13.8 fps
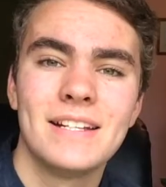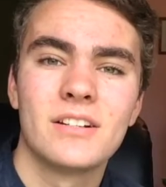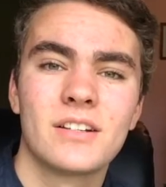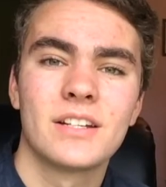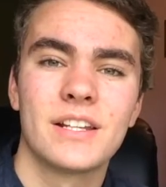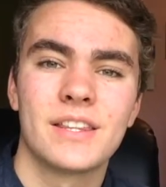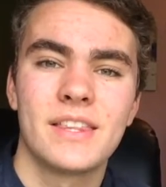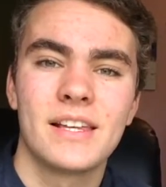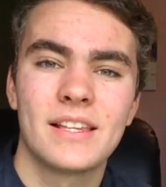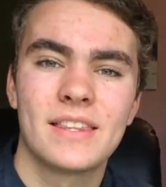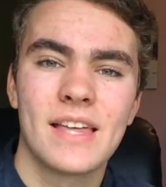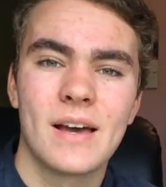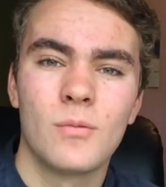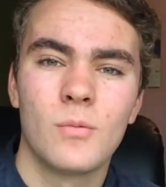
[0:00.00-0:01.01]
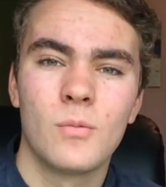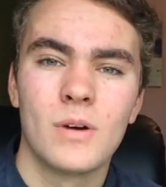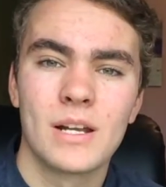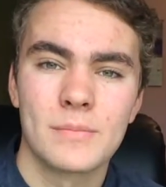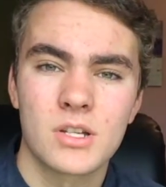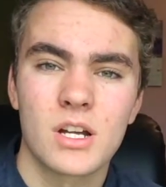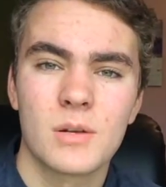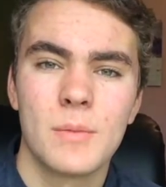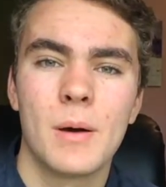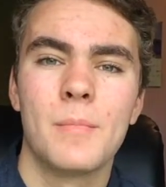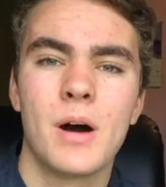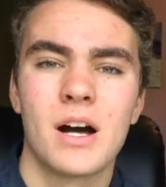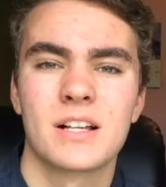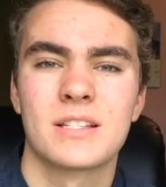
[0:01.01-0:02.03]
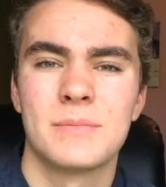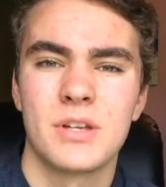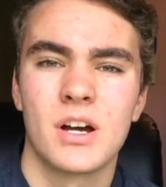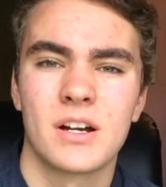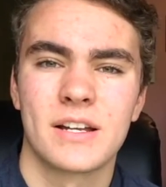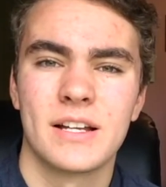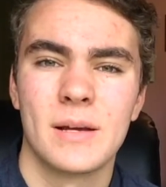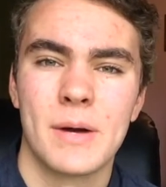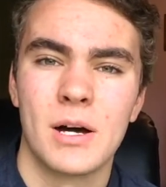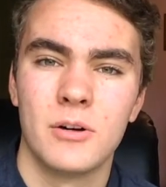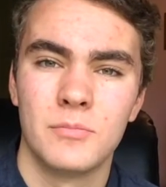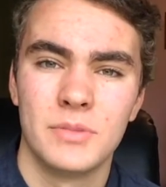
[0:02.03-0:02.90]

you're gonna think that when I'm talking about MOCs, I'm talking about